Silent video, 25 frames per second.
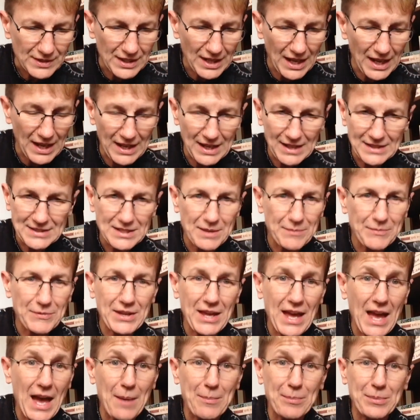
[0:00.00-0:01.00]
and
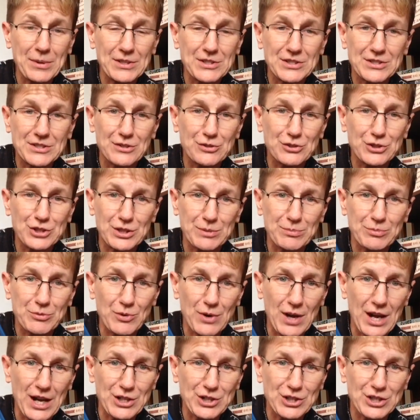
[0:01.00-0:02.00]
something happens. Their ship
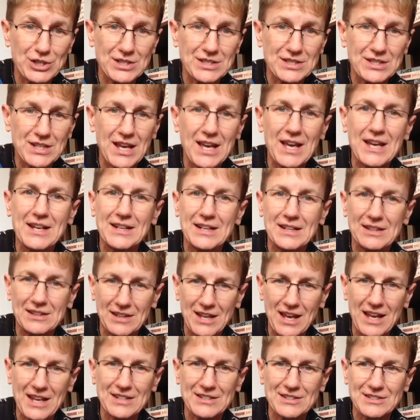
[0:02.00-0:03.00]
crashes, and it
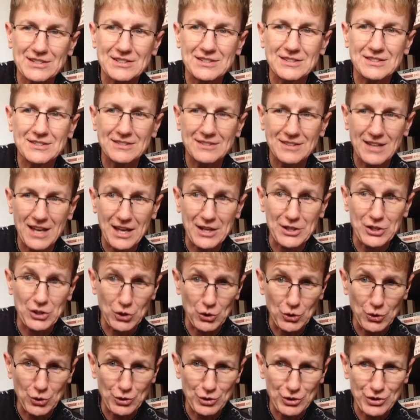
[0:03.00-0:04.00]
lands on
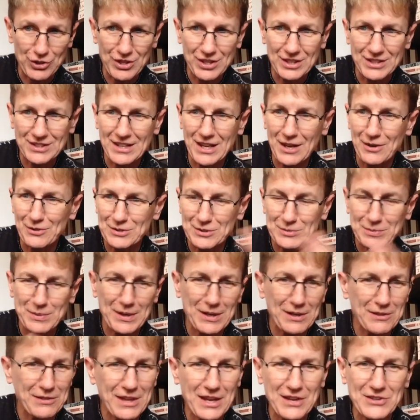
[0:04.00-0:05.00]
Earth. Now, it's
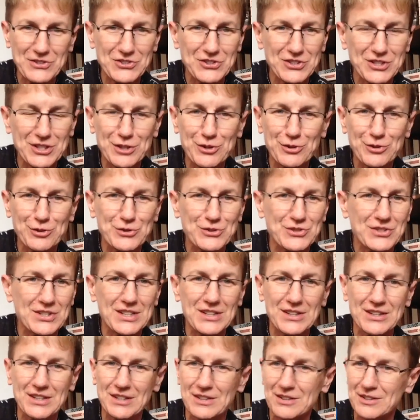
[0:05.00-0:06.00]
been 1,000 years.
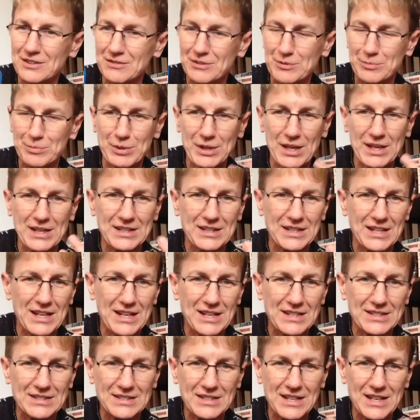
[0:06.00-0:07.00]
The planet
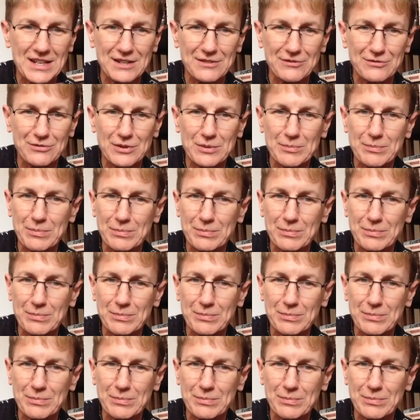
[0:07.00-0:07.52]
has kind of